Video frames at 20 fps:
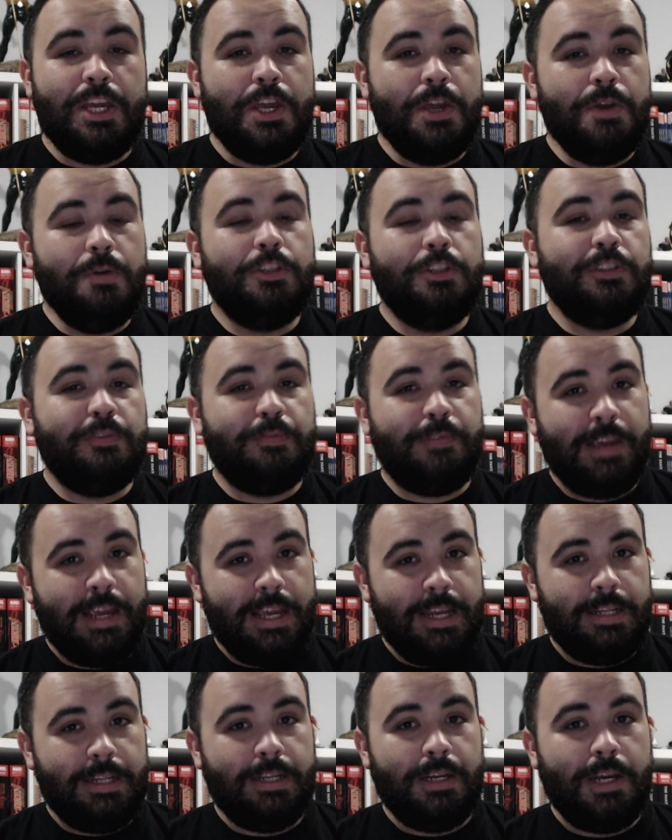huge
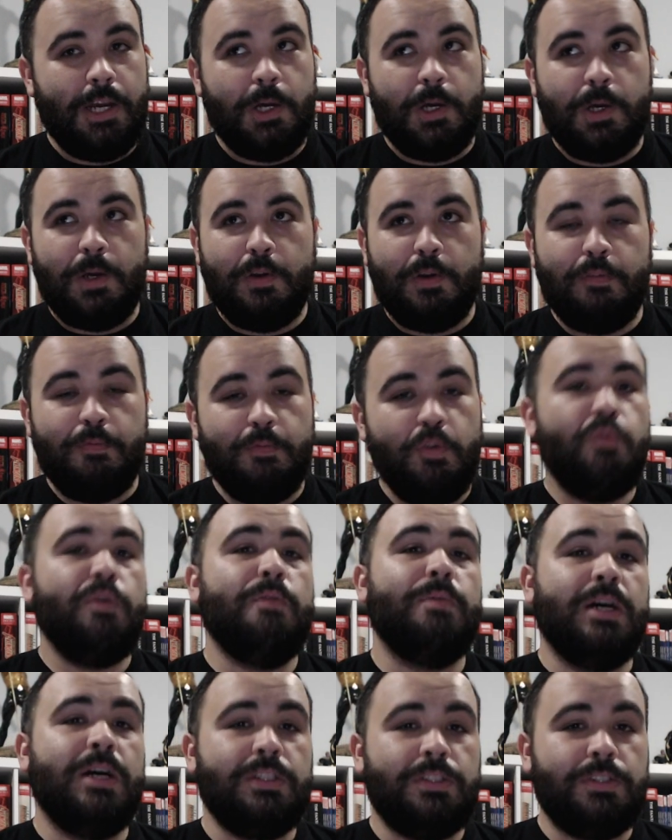fan of movie
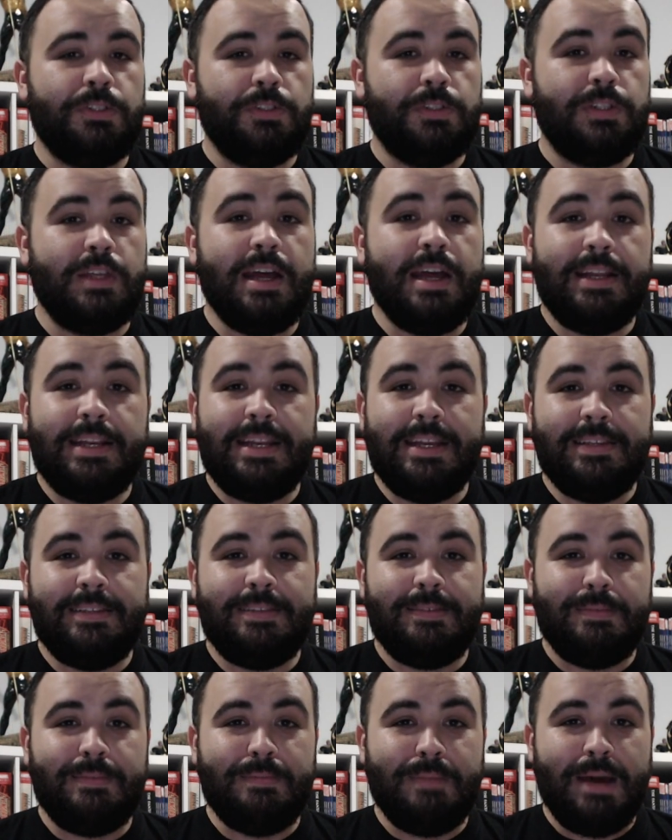monsters. That
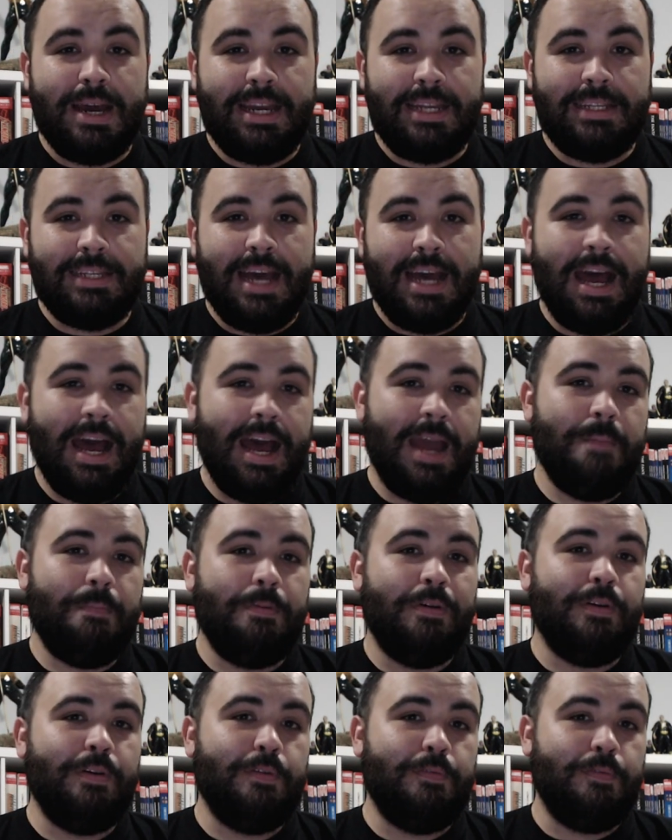is my type
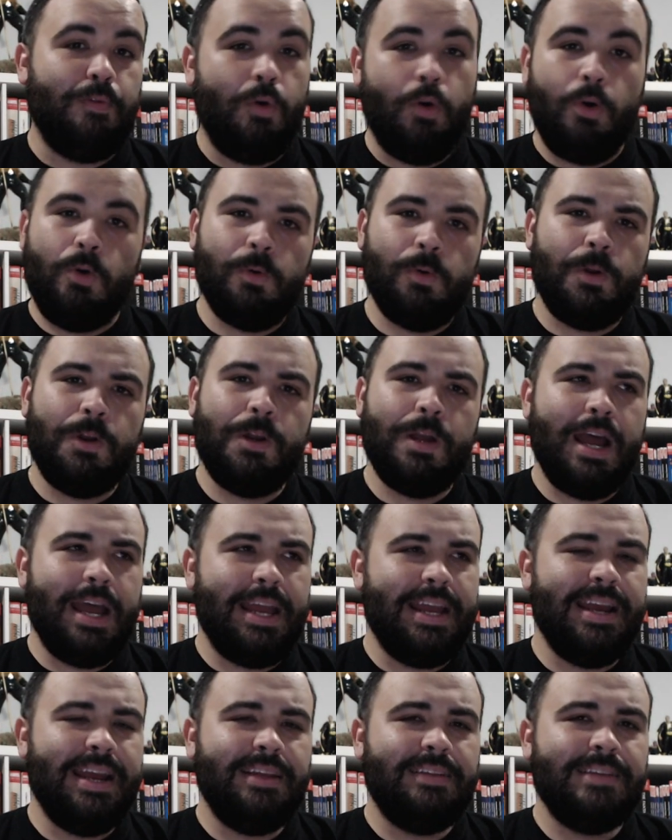of horror,
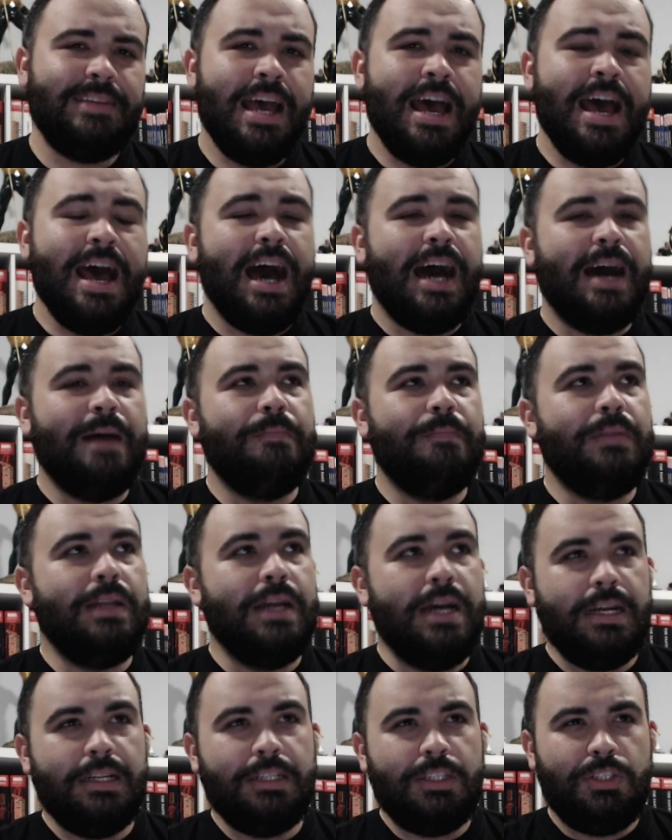I guess. I'm
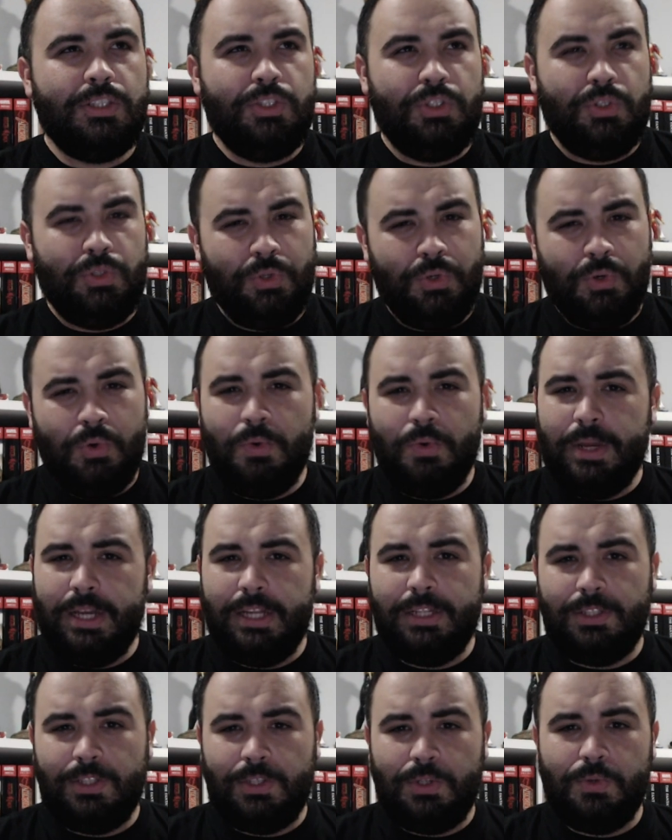not too
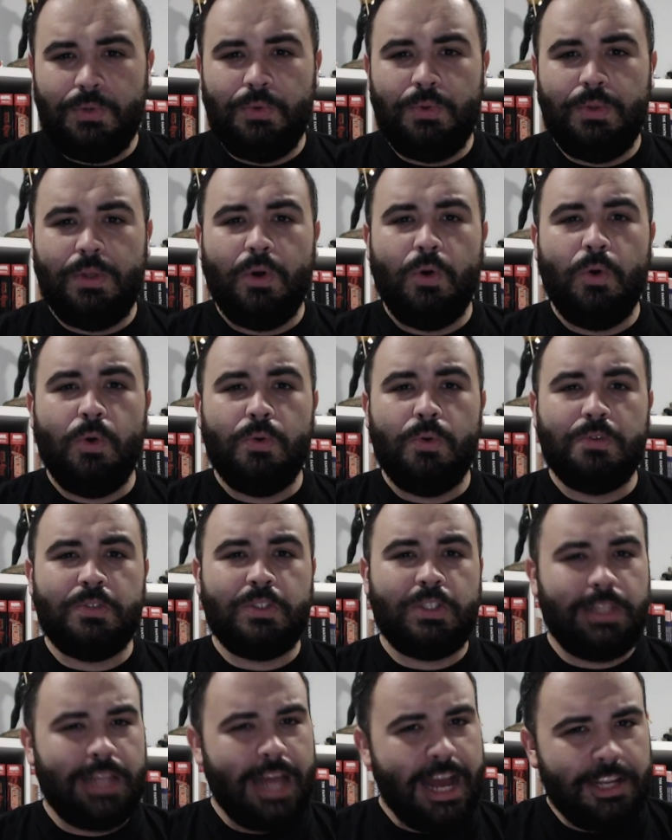into the whole
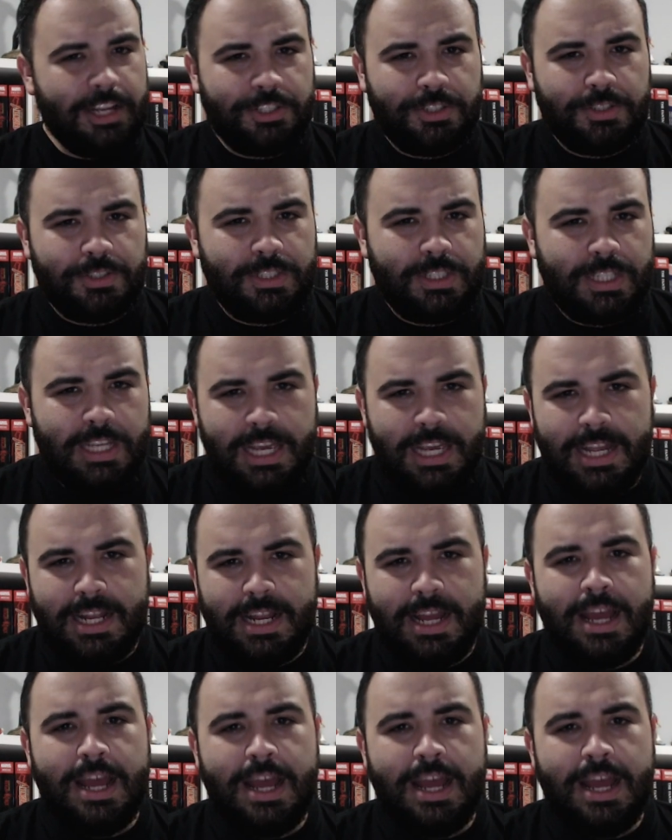slasher scene,